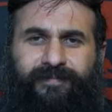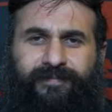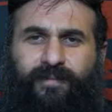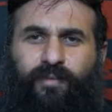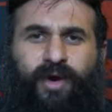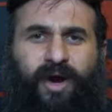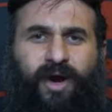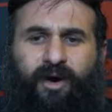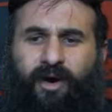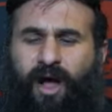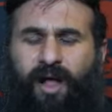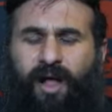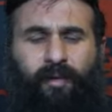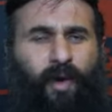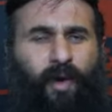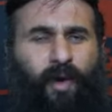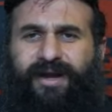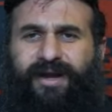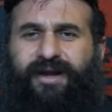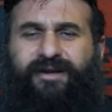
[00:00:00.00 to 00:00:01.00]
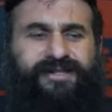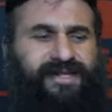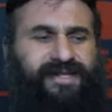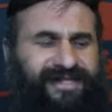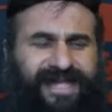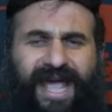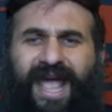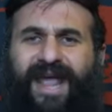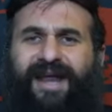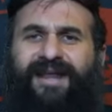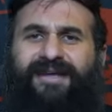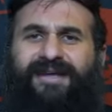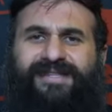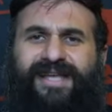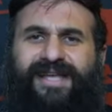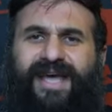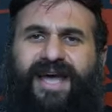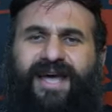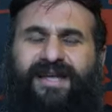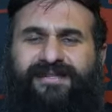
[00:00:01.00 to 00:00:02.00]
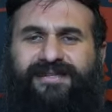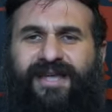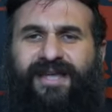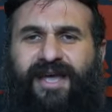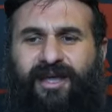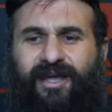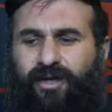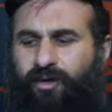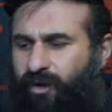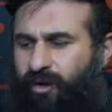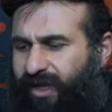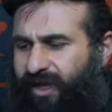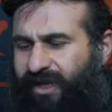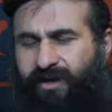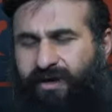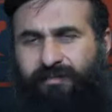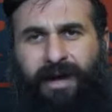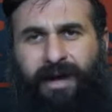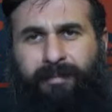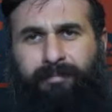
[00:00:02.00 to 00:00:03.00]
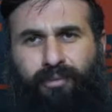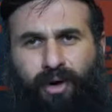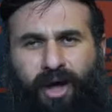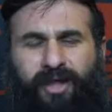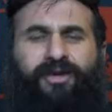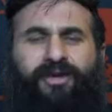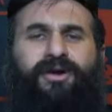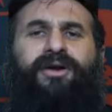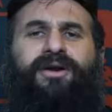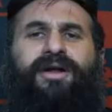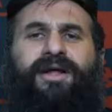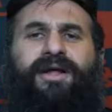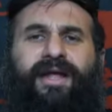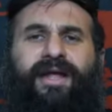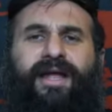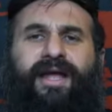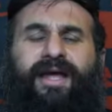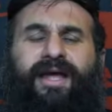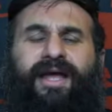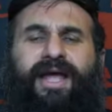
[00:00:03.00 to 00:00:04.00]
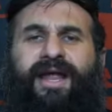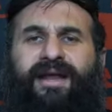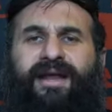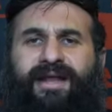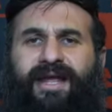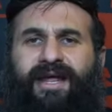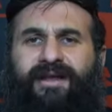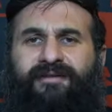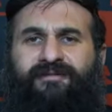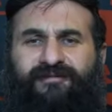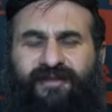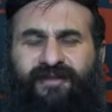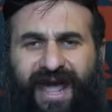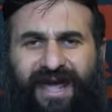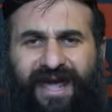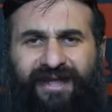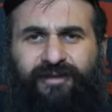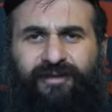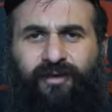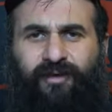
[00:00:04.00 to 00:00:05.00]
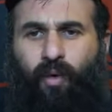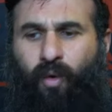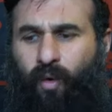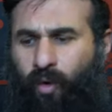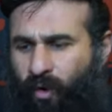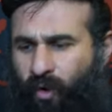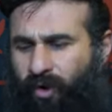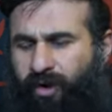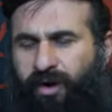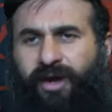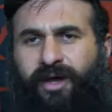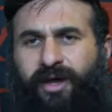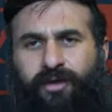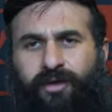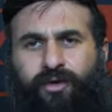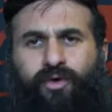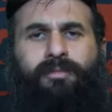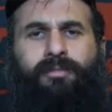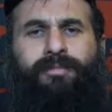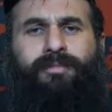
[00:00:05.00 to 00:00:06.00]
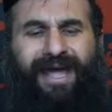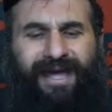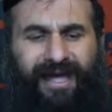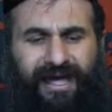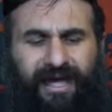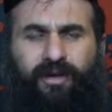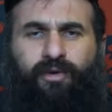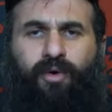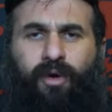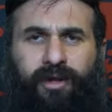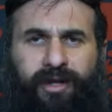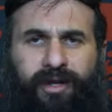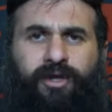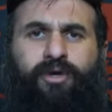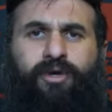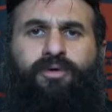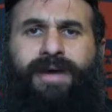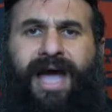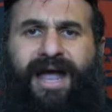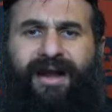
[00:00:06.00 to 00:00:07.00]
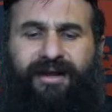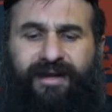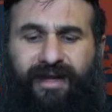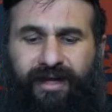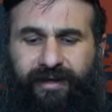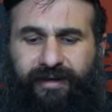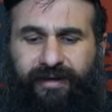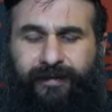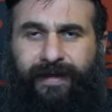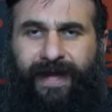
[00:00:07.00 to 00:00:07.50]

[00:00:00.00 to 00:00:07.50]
We yeah. are all one. There's a saying that says, you're either my brother in, in faith or you're my equal in humanity.